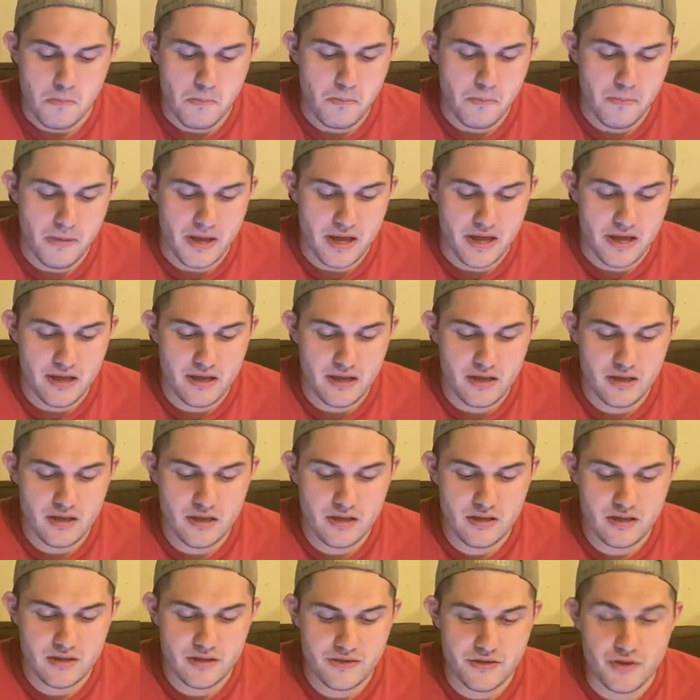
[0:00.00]
But
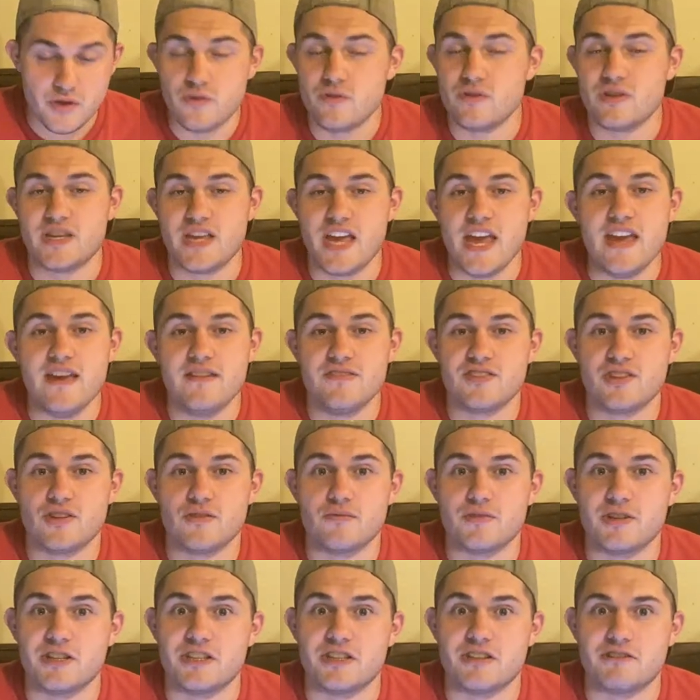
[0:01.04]
the caves are
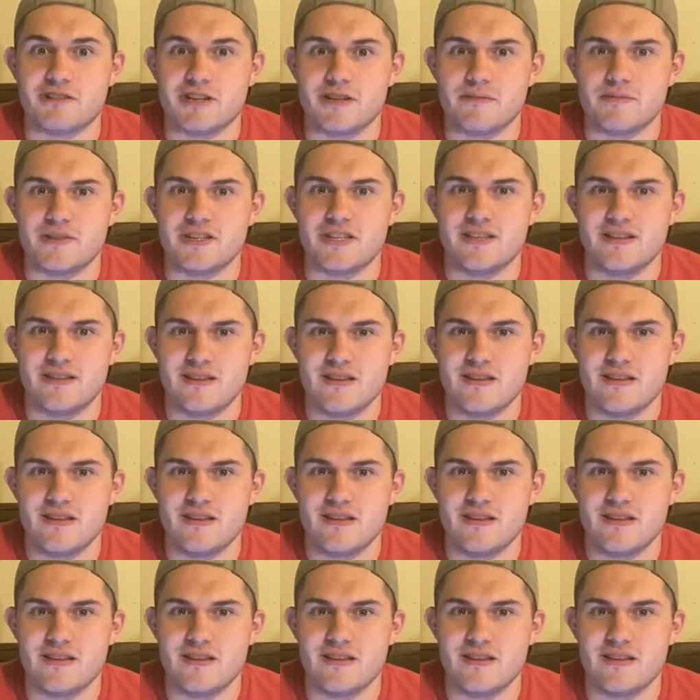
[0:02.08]
really creepy.